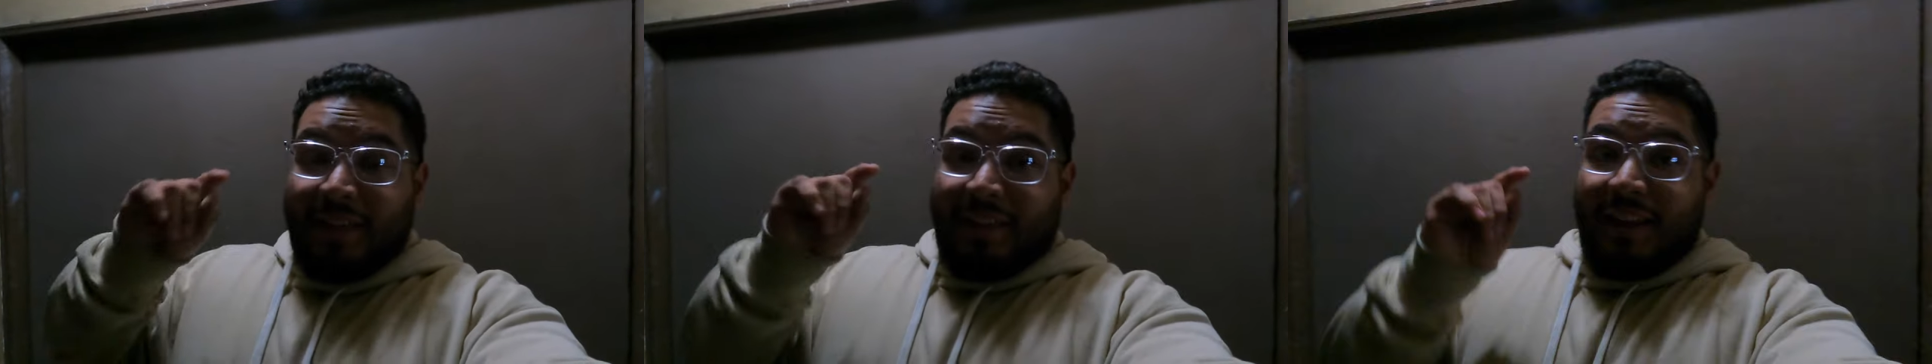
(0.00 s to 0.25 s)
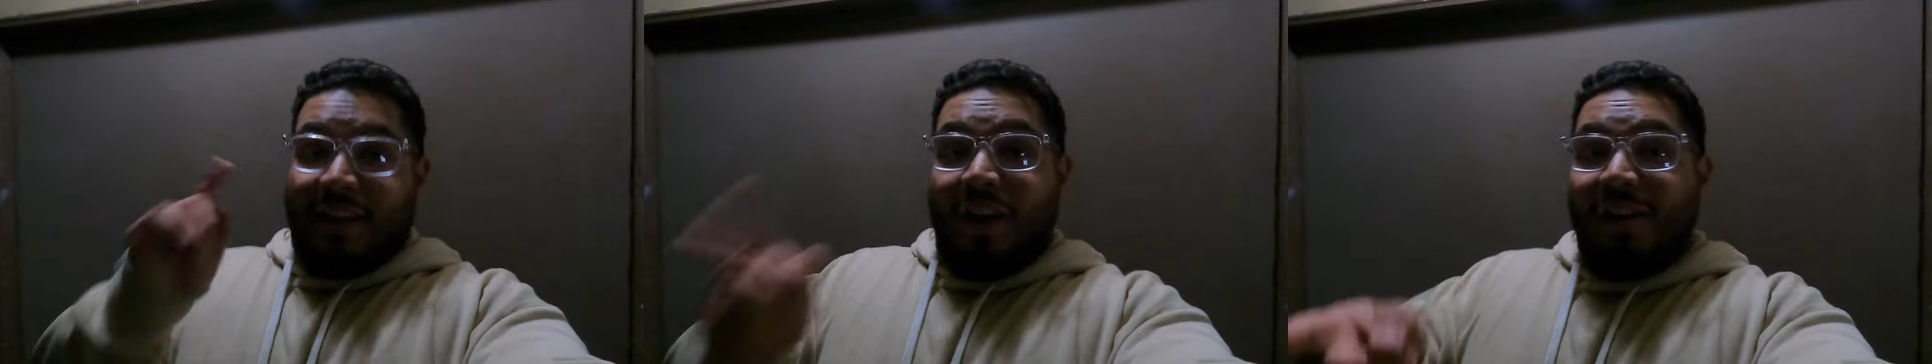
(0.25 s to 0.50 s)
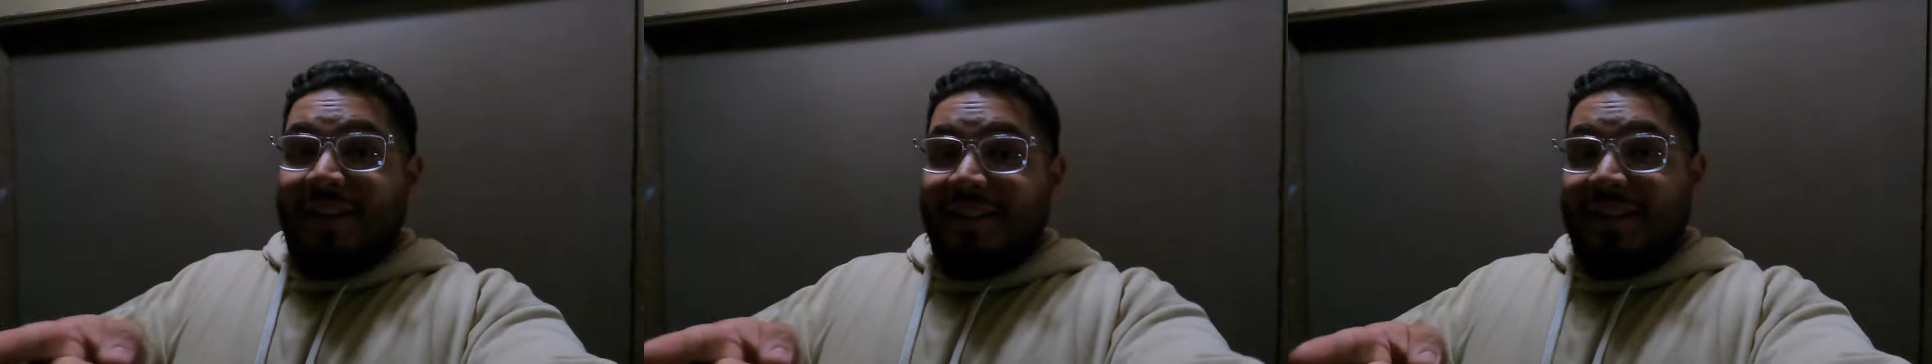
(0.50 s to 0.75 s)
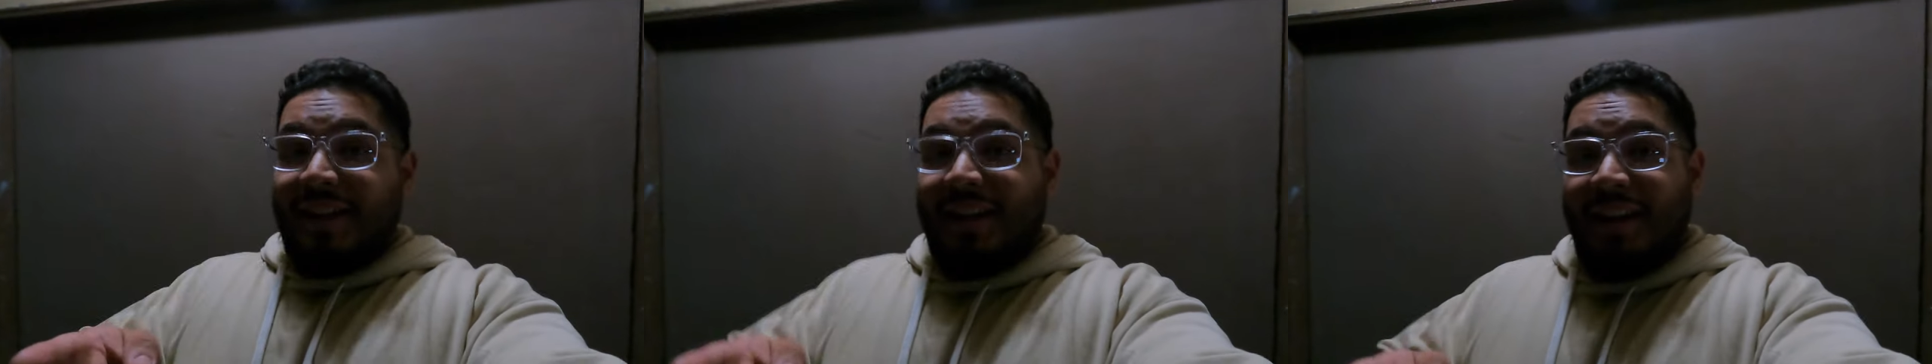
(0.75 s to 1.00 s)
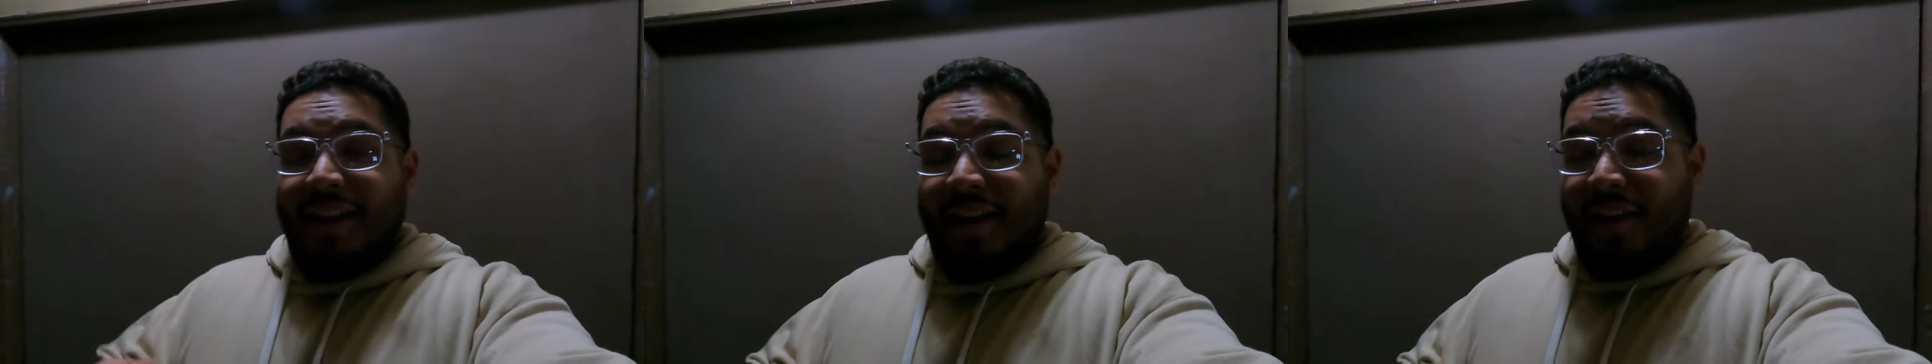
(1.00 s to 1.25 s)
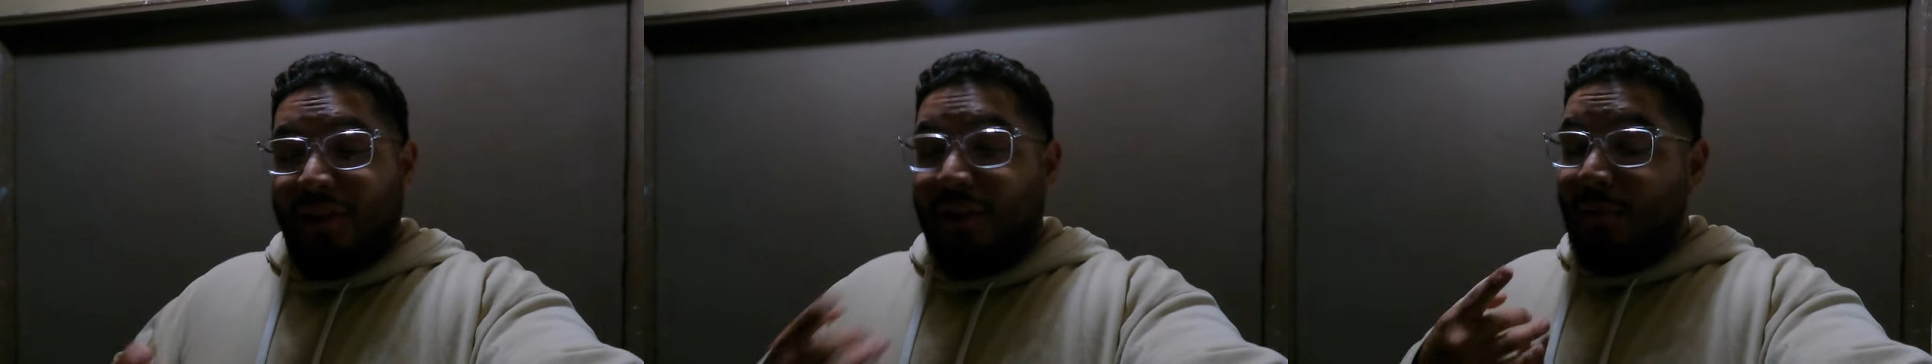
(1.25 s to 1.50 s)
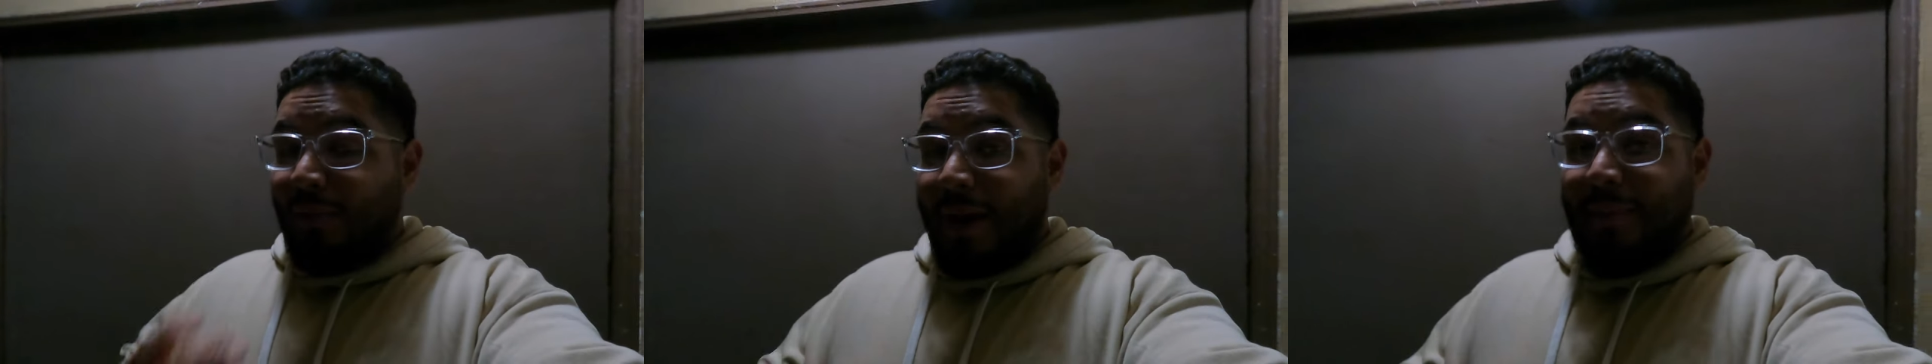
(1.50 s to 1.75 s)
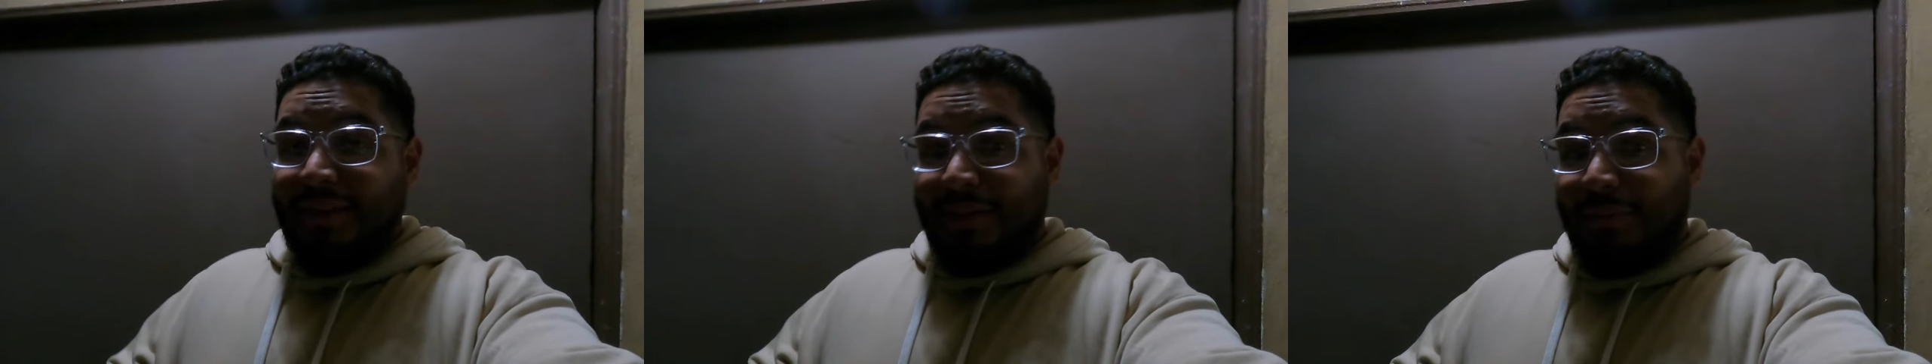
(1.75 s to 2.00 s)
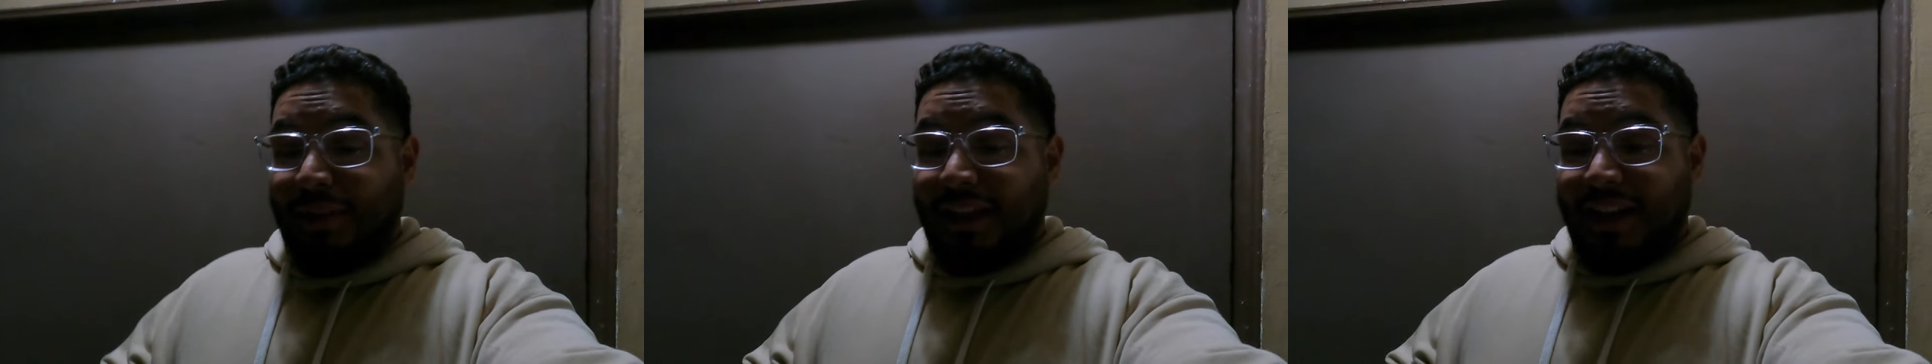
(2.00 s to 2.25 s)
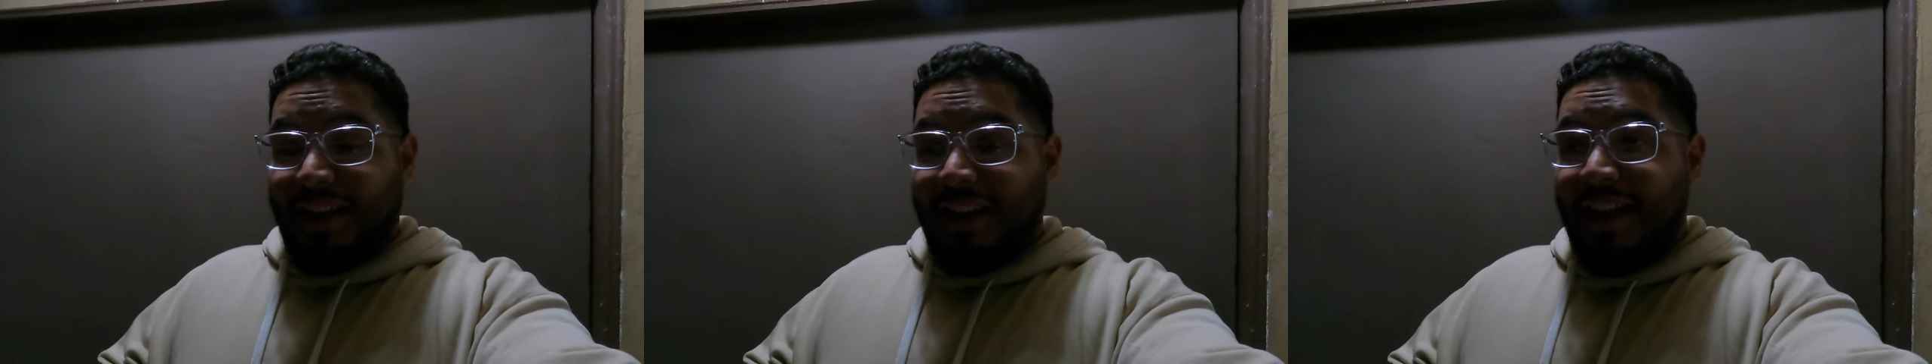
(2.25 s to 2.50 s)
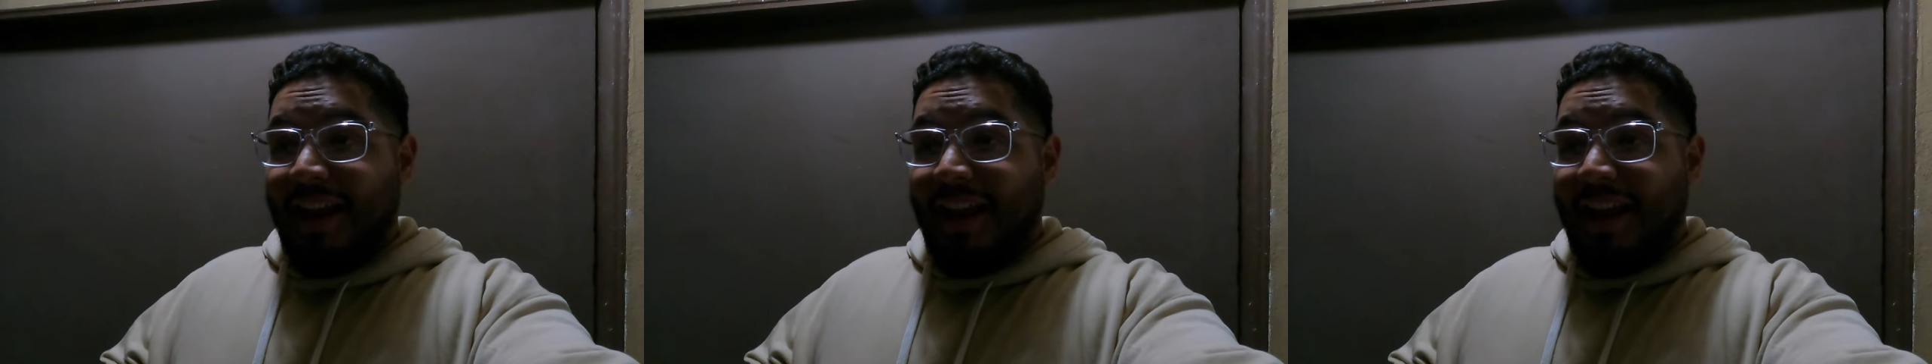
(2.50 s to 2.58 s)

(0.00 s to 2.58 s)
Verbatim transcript: the car is done, the wrap is completed,